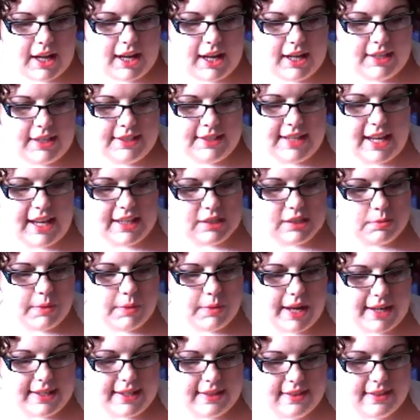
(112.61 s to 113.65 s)
Next, we
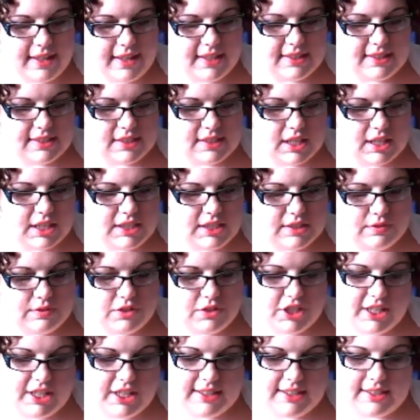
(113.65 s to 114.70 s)
add a thin slice of
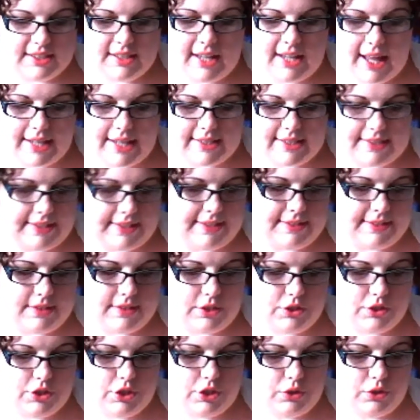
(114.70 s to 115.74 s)
cheese and lettuce.
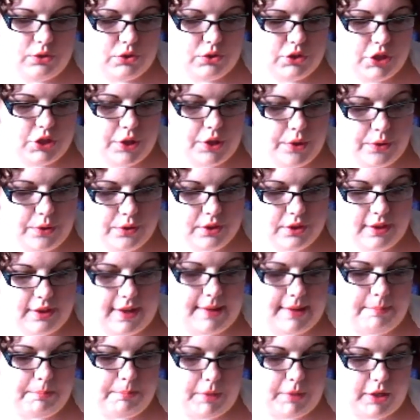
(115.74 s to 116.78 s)
Choose two
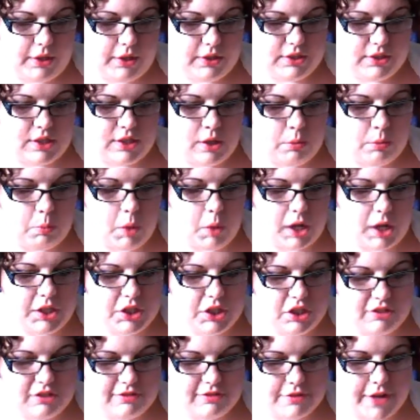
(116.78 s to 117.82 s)
thin books, one
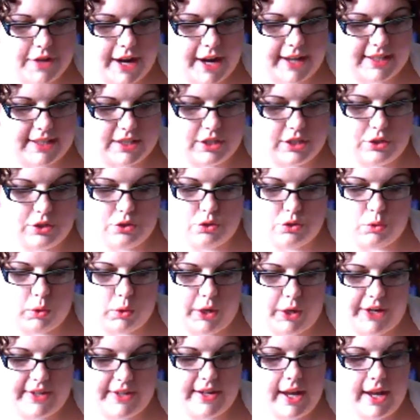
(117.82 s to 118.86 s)
you've read and
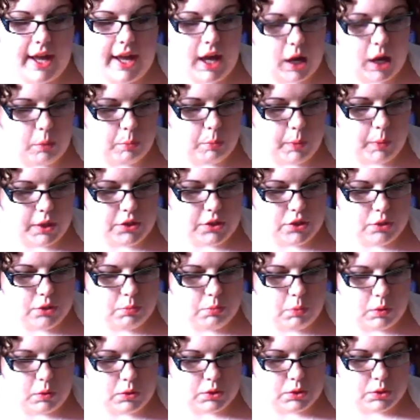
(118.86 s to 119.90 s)
enjoyed, and one you
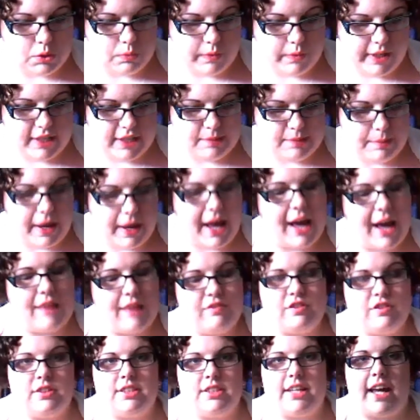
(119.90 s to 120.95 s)
want to read but
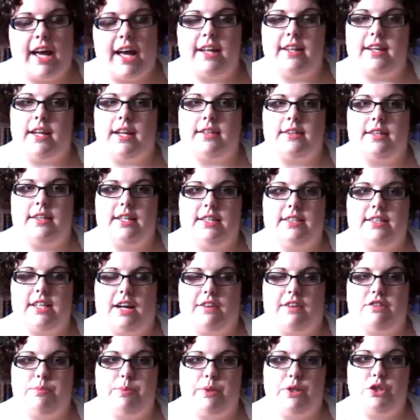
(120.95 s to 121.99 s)
haven't yet, and these
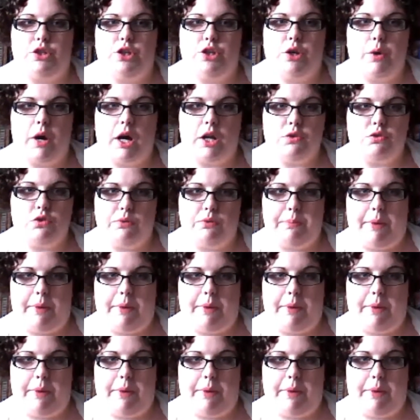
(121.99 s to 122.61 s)
have to be 200